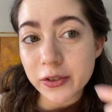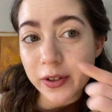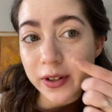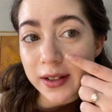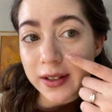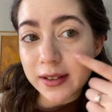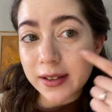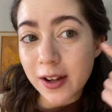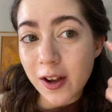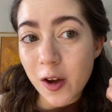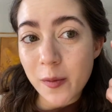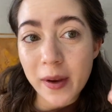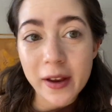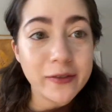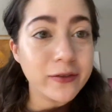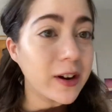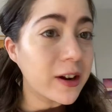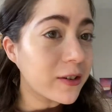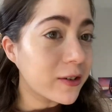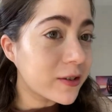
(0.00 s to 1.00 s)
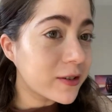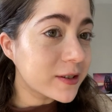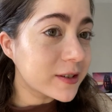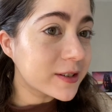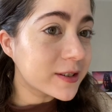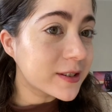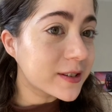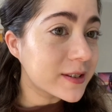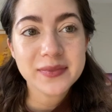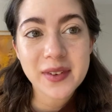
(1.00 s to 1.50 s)
You can see all my
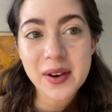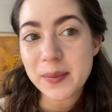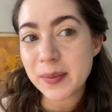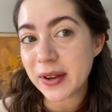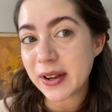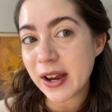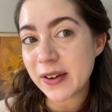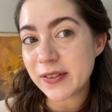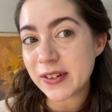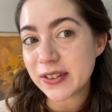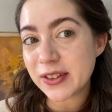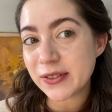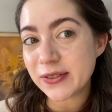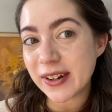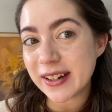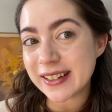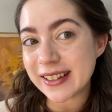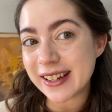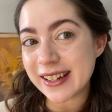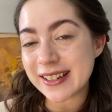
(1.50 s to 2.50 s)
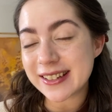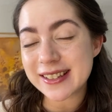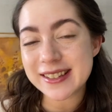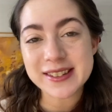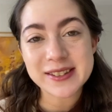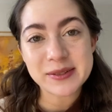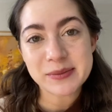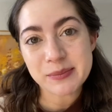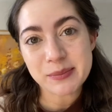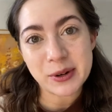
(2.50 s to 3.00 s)
freckles, but covered the
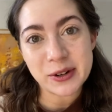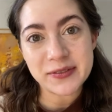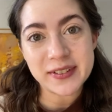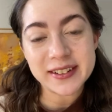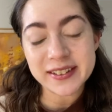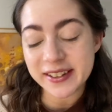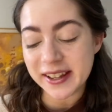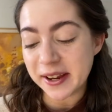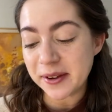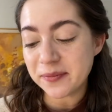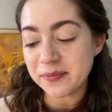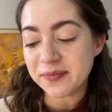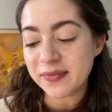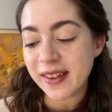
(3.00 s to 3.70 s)
redness perfectly.